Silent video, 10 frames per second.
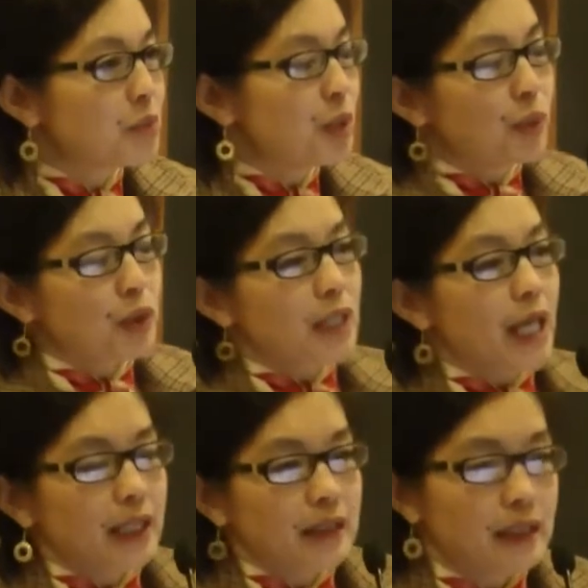People are
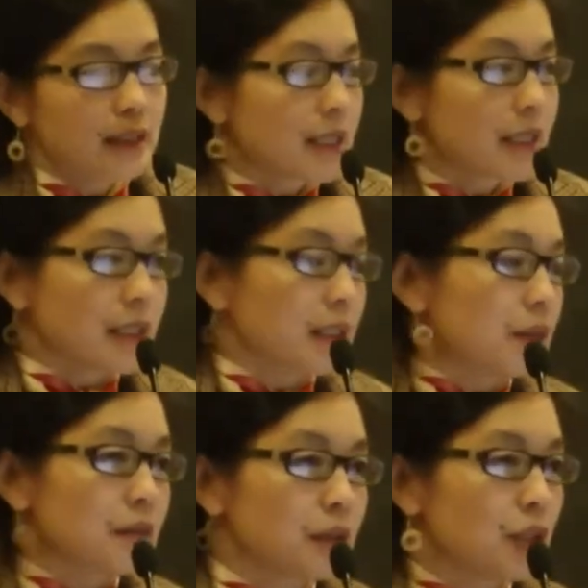dying
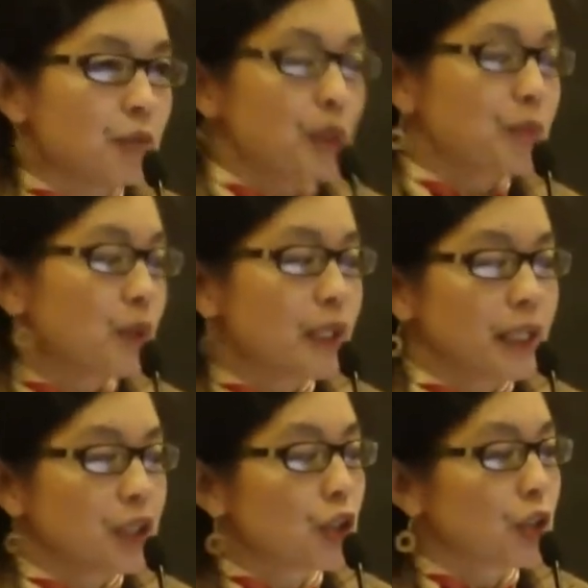needlessly, you know, people
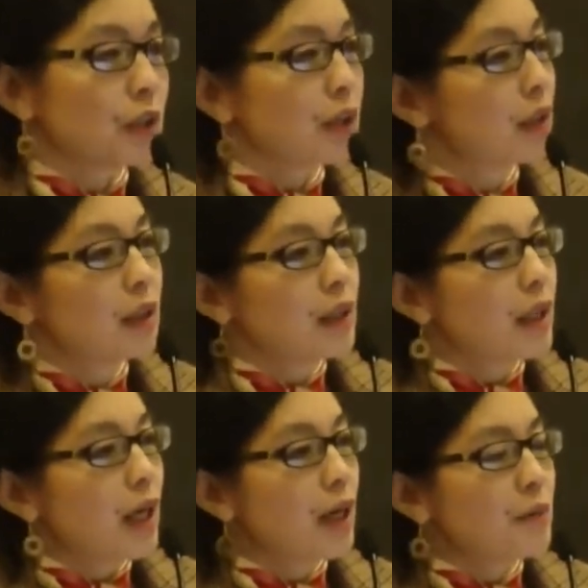eating dirt.
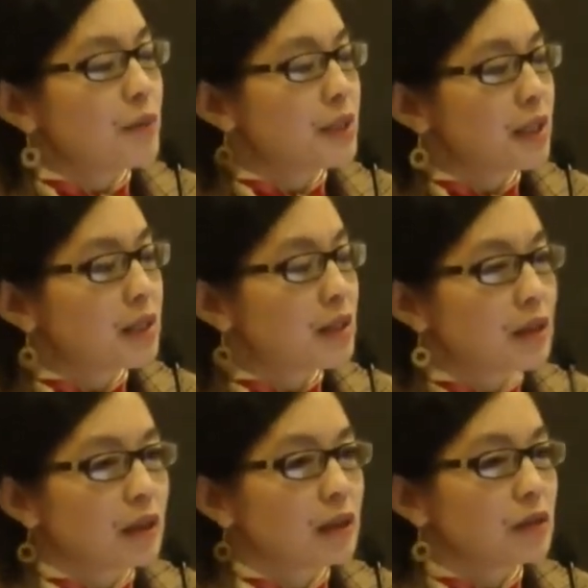This is
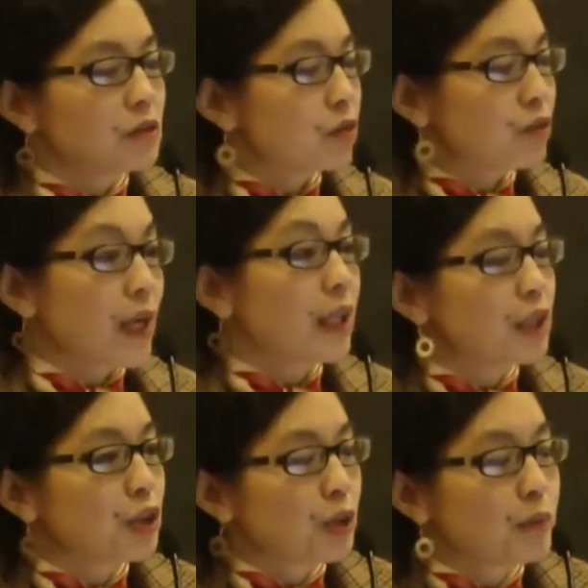
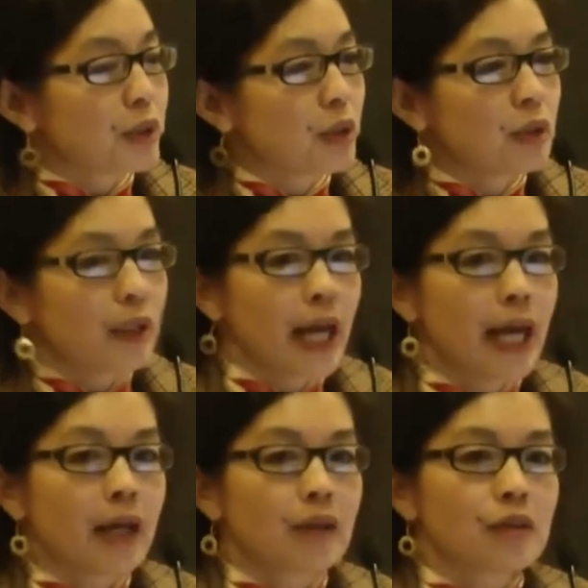frankly criminal.
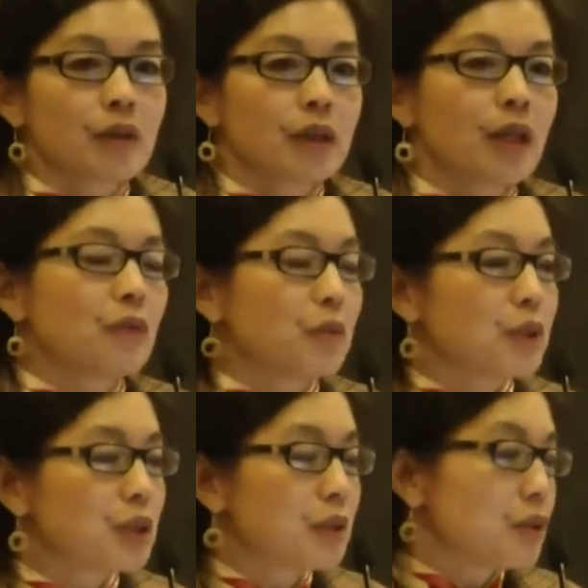And when
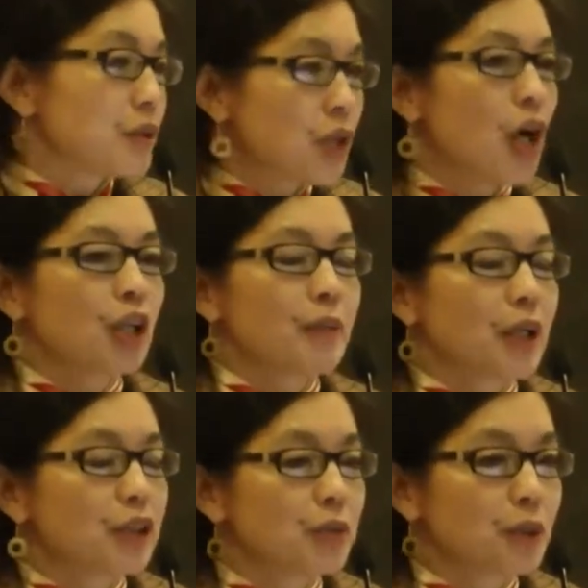we talk
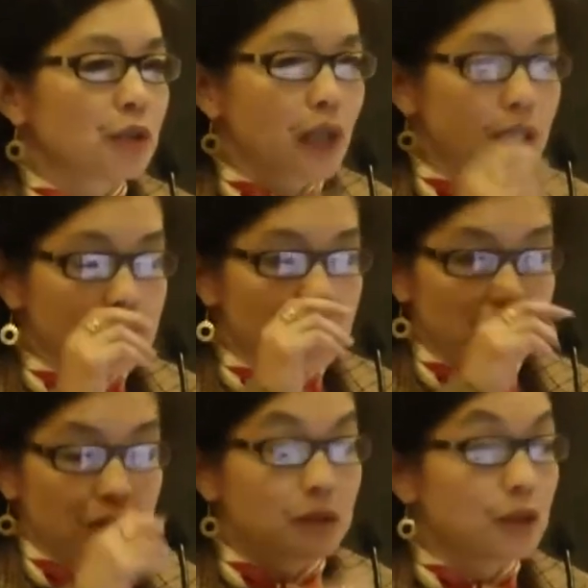about human rights,
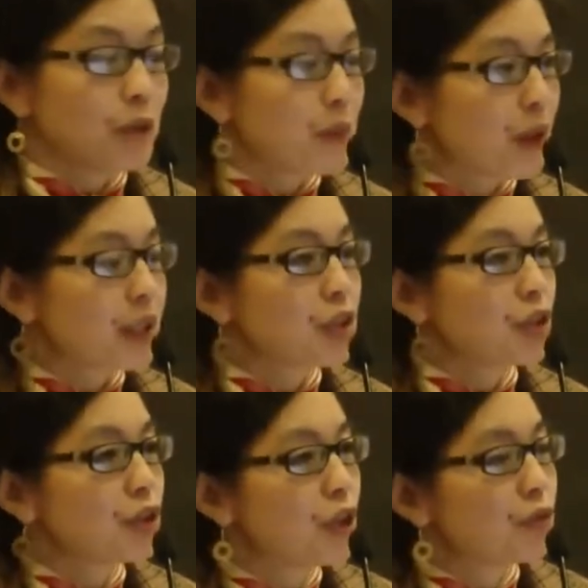and you know, Americans
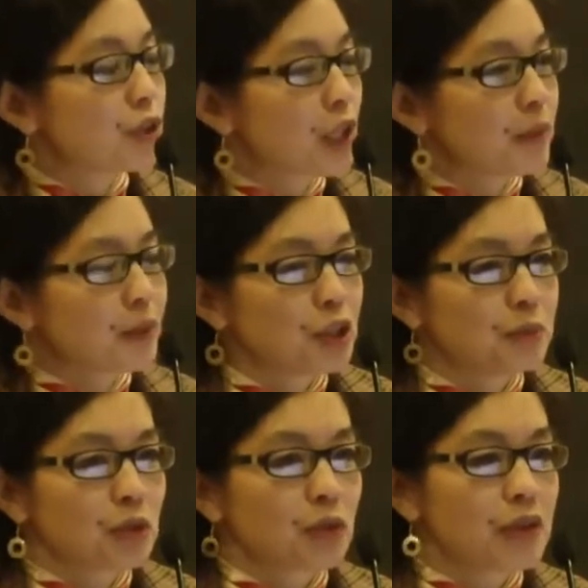are known for talking about
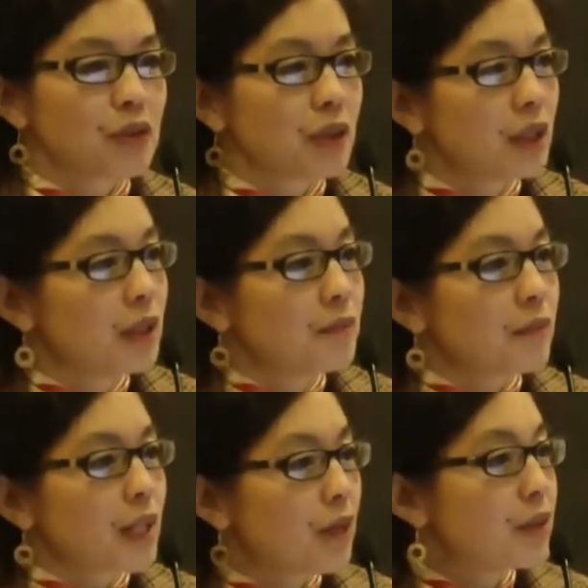human rights,
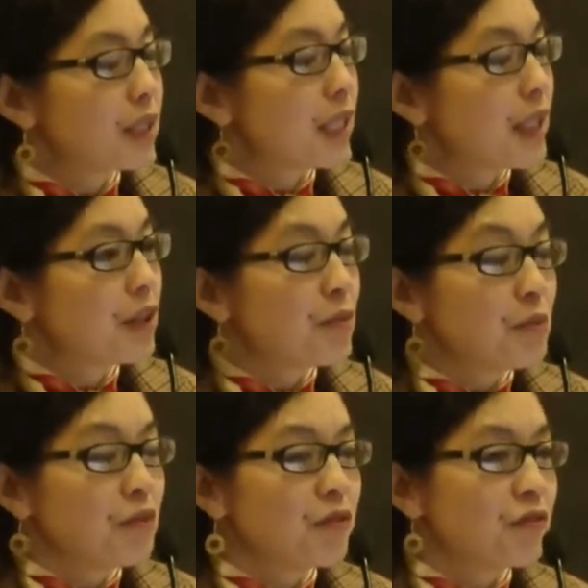I would say the
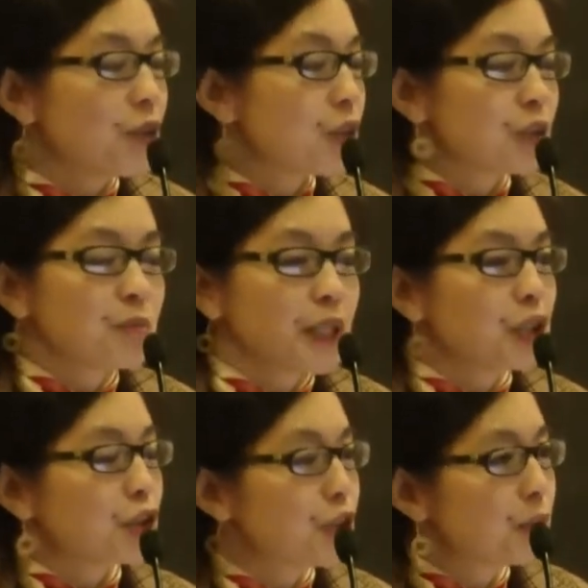first
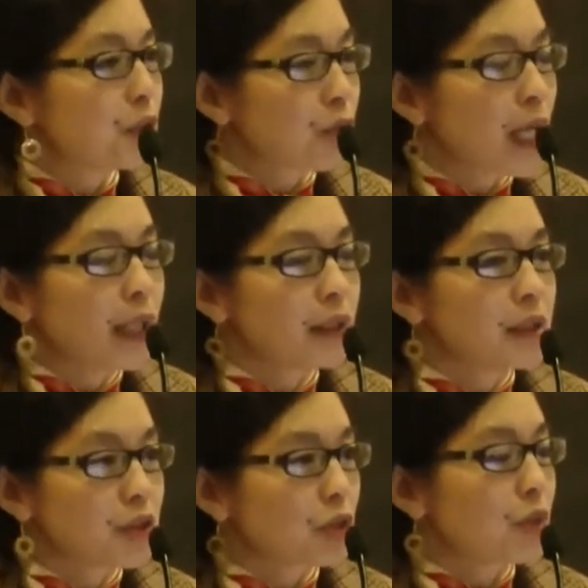major human right
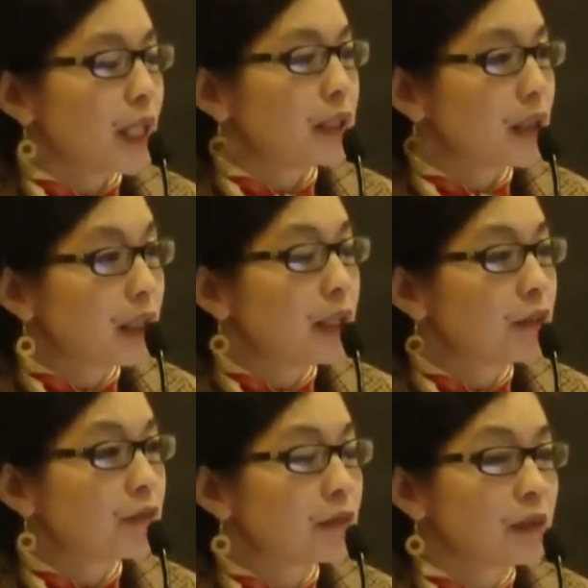is the right to
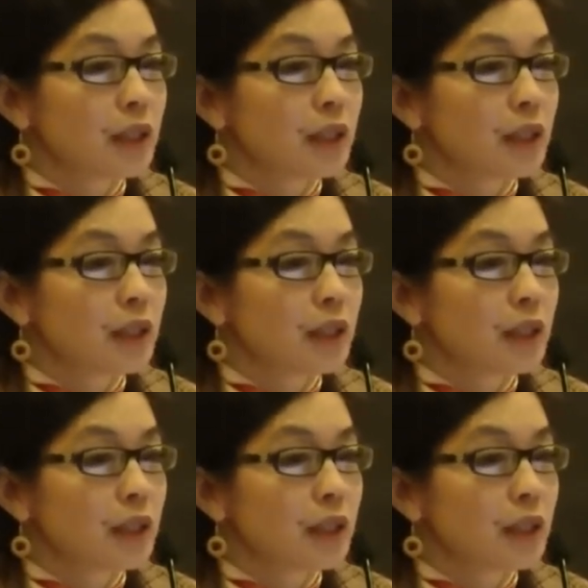live,